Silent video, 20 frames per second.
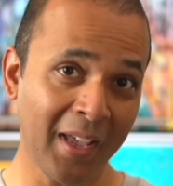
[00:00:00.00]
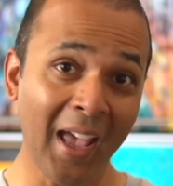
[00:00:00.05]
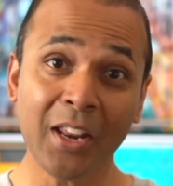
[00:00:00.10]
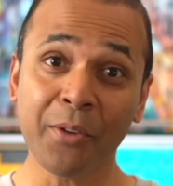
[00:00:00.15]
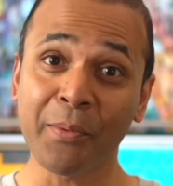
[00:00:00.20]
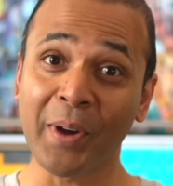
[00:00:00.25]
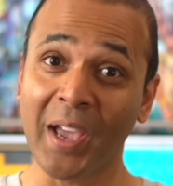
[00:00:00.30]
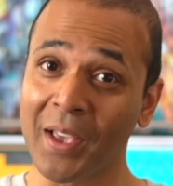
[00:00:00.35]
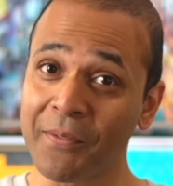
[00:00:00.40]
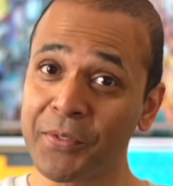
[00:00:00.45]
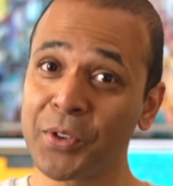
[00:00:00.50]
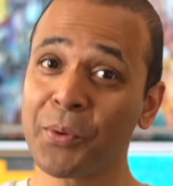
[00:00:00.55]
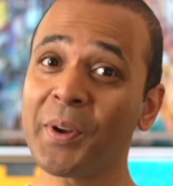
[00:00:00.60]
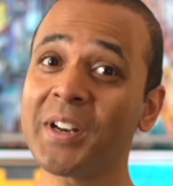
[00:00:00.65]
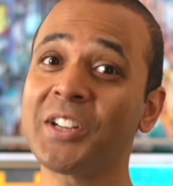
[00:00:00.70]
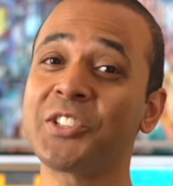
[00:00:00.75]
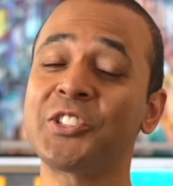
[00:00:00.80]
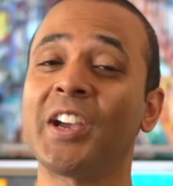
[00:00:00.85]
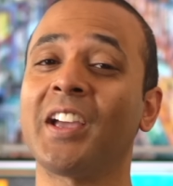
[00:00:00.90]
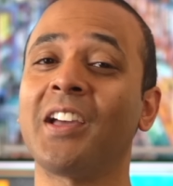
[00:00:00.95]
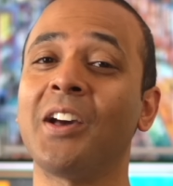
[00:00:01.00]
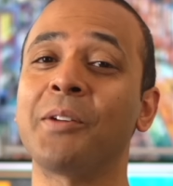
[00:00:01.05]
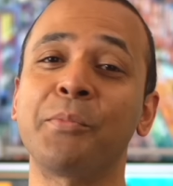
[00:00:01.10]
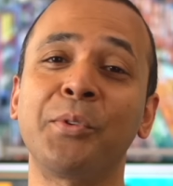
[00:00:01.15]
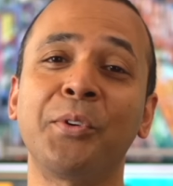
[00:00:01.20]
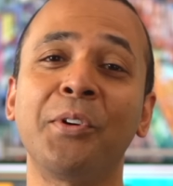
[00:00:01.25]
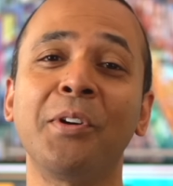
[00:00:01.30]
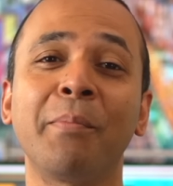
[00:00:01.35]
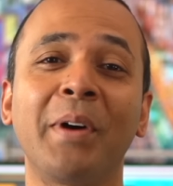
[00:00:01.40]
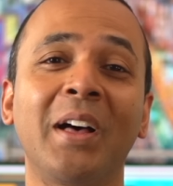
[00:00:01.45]
Anyway, if you want to check out
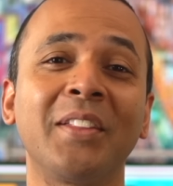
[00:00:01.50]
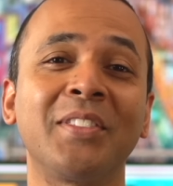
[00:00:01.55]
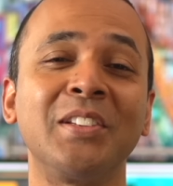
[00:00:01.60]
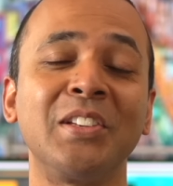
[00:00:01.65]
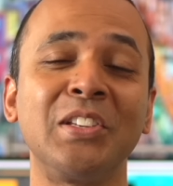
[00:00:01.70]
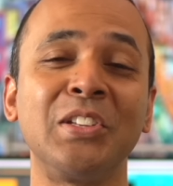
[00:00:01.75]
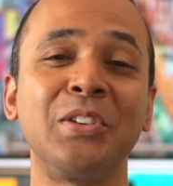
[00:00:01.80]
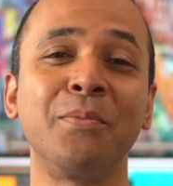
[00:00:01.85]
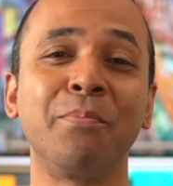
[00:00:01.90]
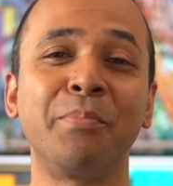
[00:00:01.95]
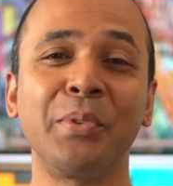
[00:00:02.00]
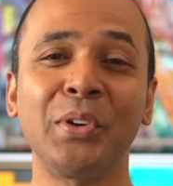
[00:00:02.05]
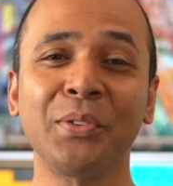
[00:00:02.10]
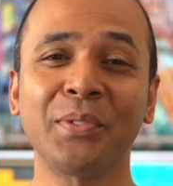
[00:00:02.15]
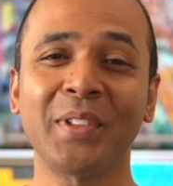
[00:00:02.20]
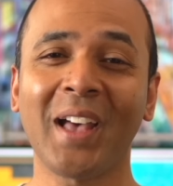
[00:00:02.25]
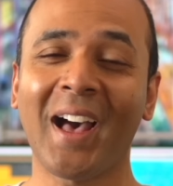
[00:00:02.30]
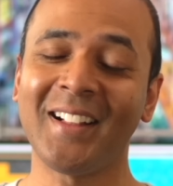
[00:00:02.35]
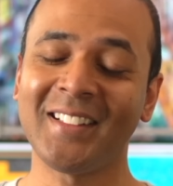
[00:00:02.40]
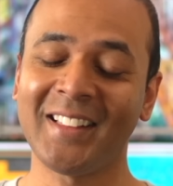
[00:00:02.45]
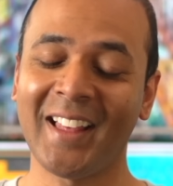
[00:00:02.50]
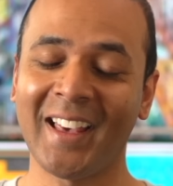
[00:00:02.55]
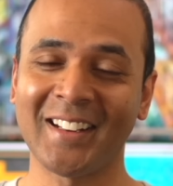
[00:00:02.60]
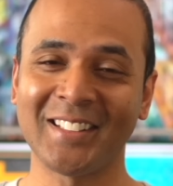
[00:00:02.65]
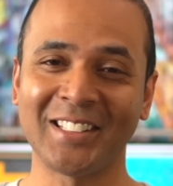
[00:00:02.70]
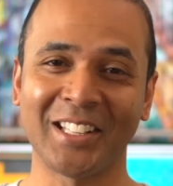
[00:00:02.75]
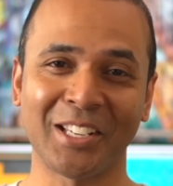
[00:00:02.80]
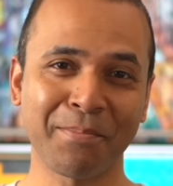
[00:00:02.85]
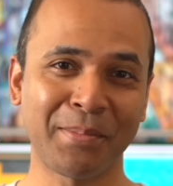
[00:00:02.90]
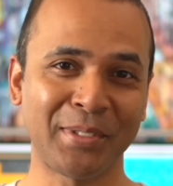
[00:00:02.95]
more about the new booth, I'll add a
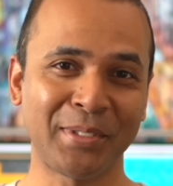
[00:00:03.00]
link